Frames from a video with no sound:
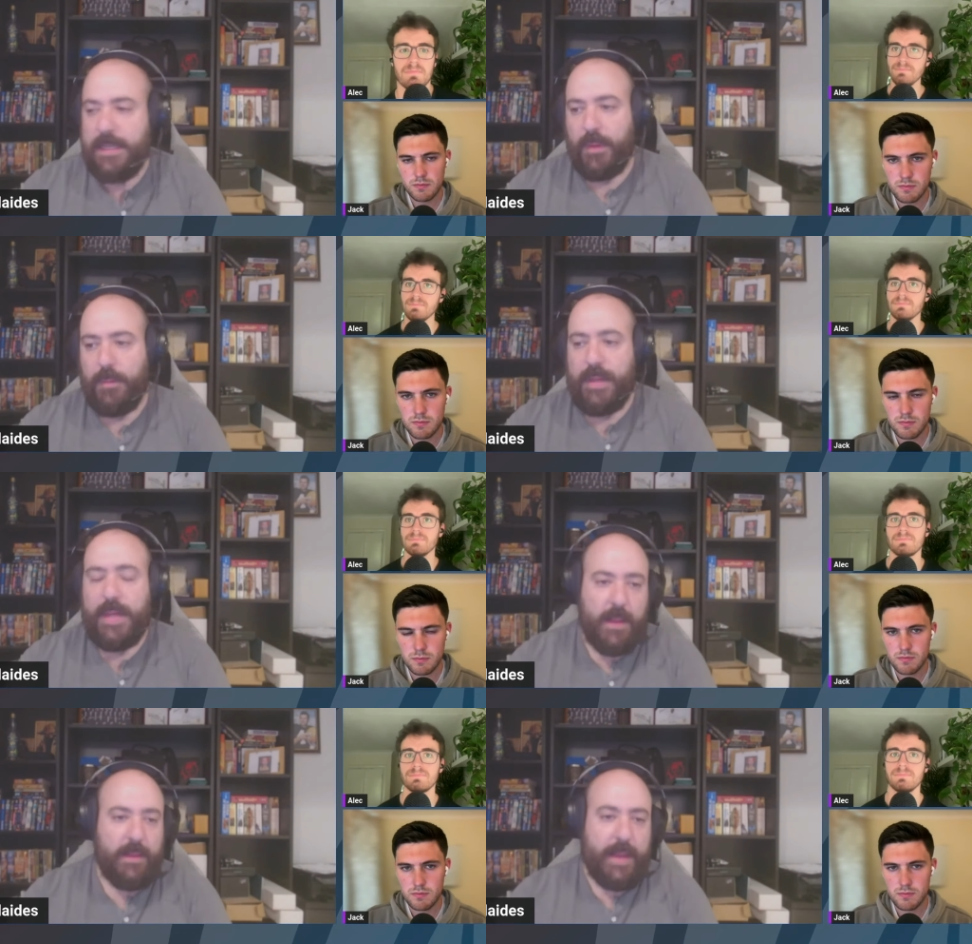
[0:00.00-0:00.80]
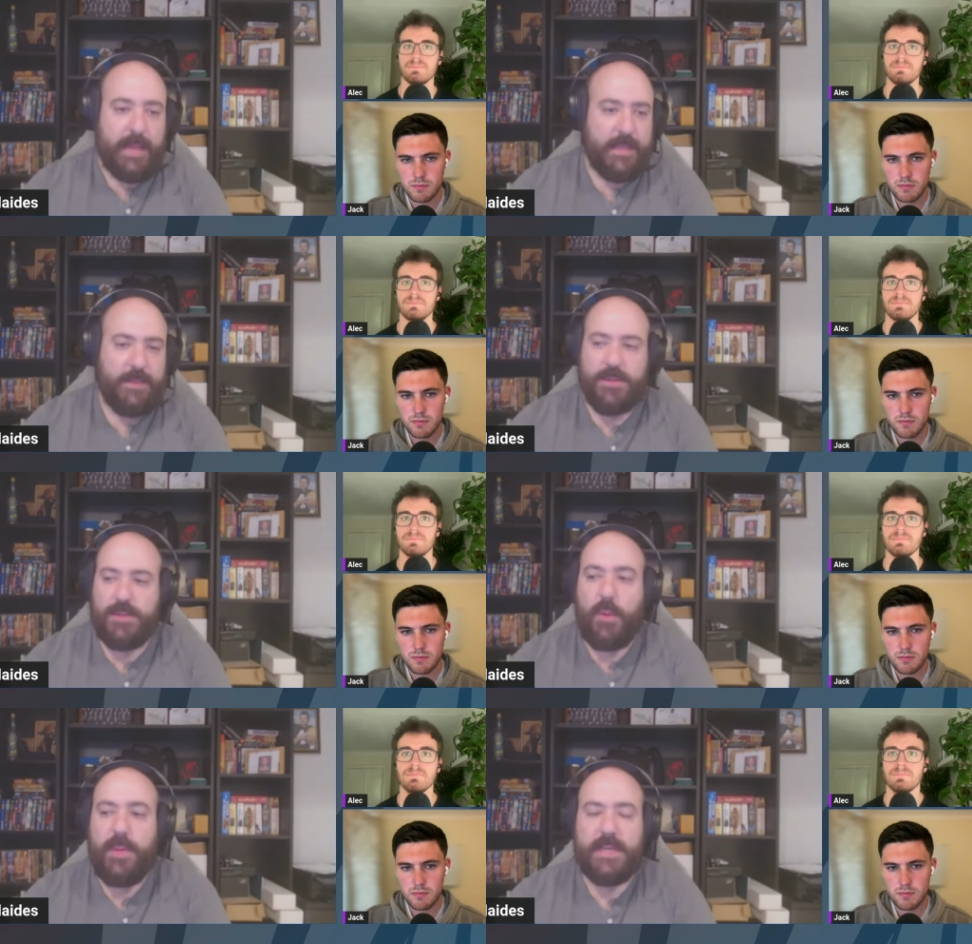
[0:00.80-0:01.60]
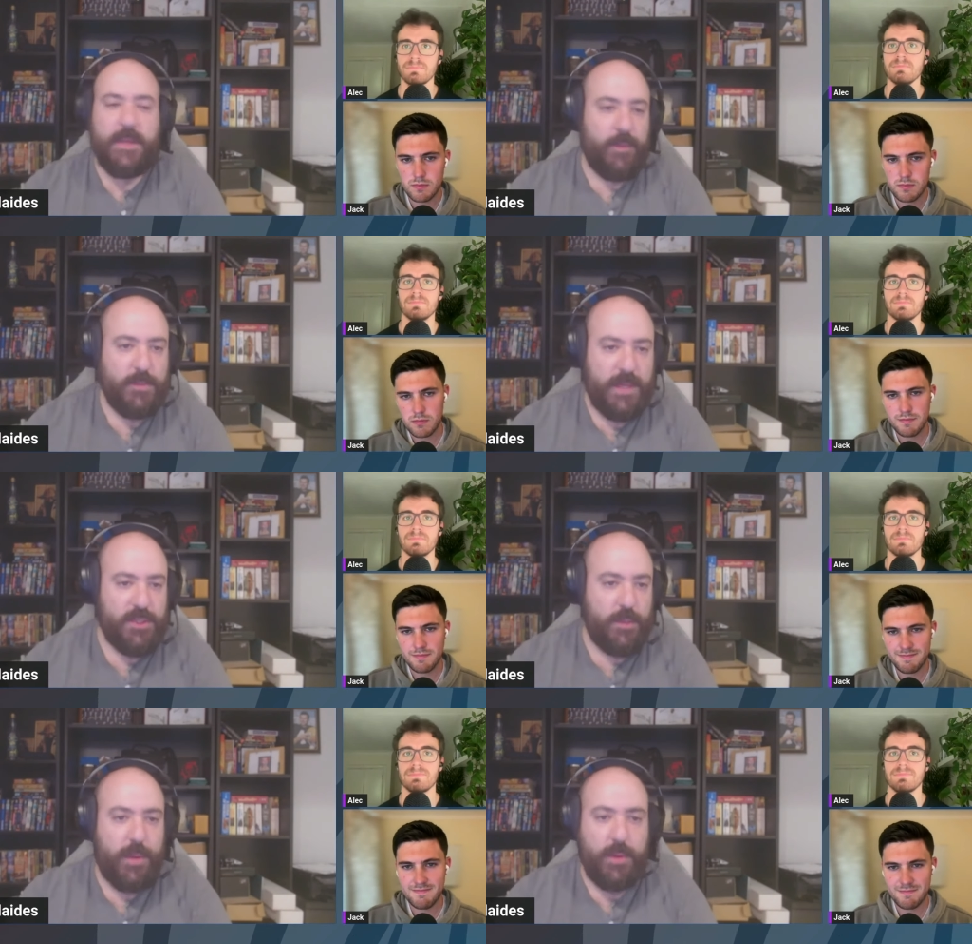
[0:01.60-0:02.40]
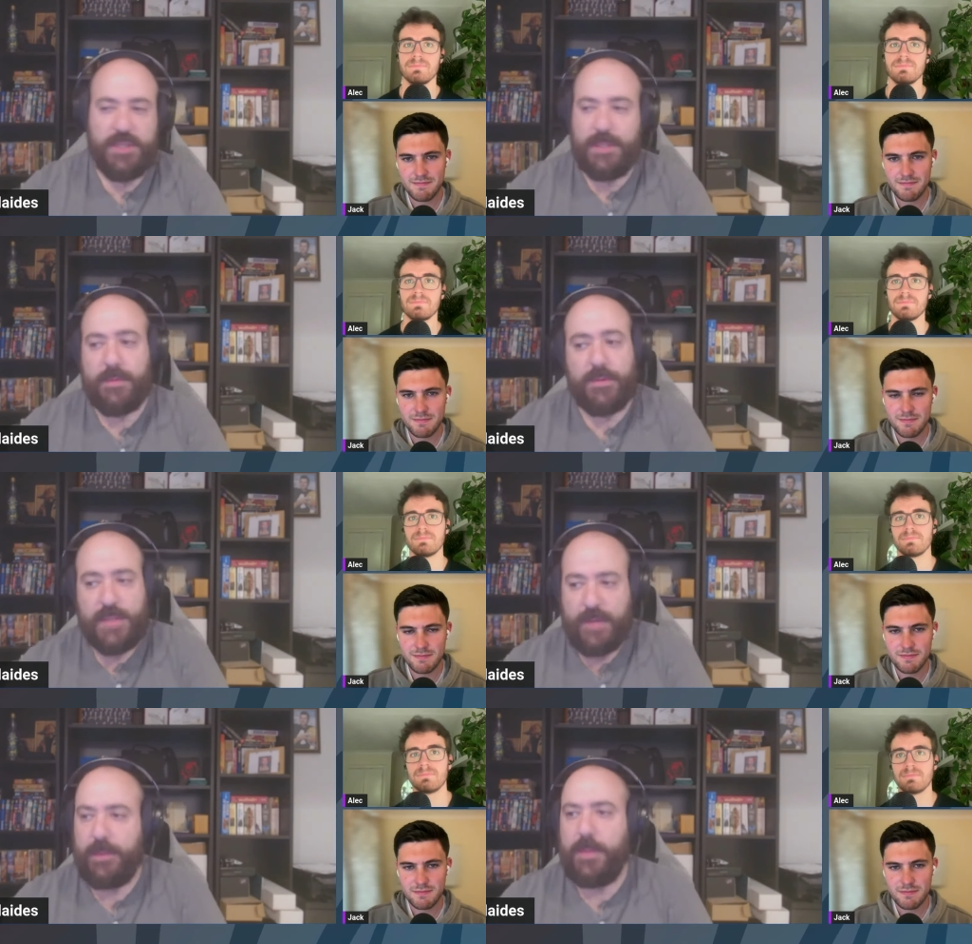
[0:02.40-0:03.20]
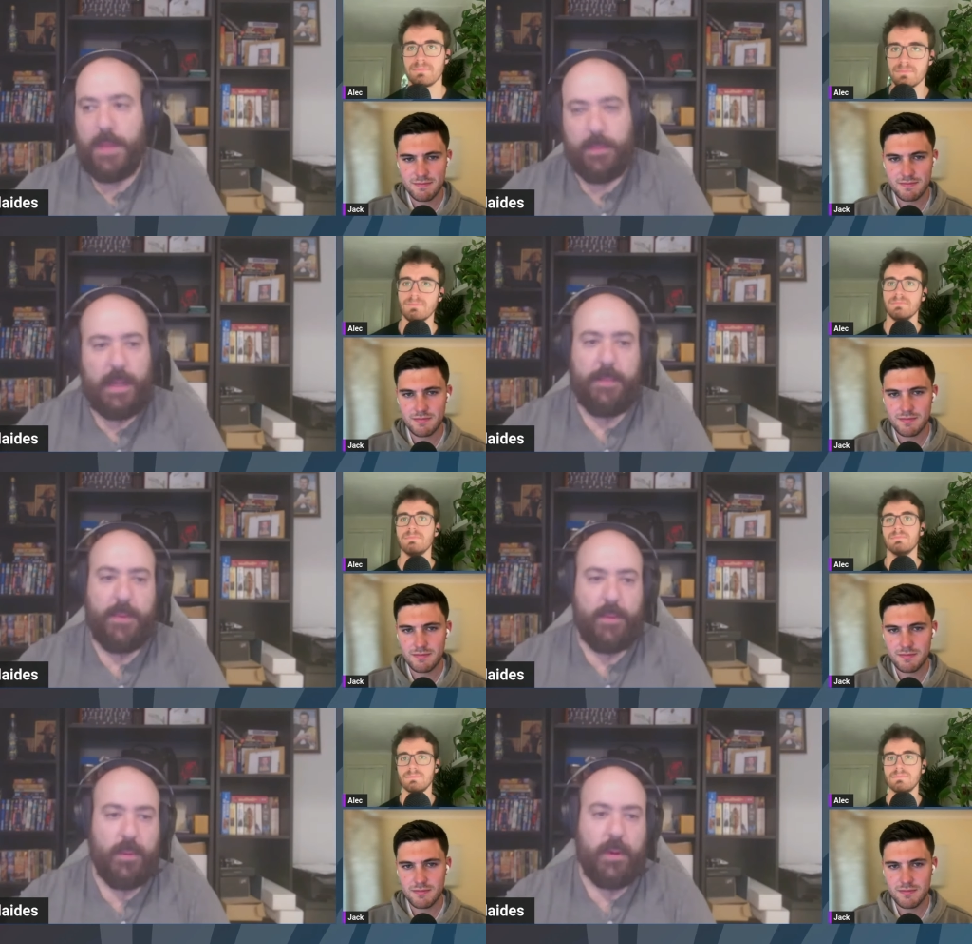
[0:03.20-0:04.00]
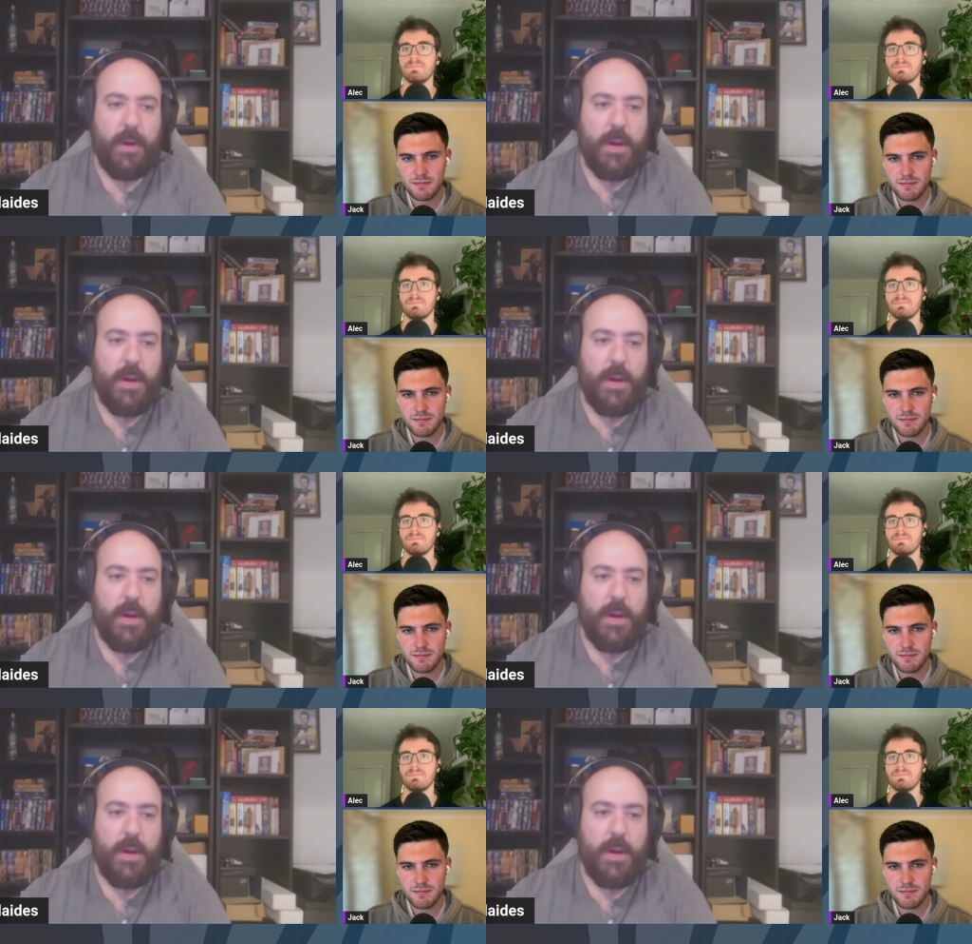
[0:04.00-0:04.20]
Speaker 1: But yeah, like I said, there's so many different ways to approach it that there's definitely people out mm there who are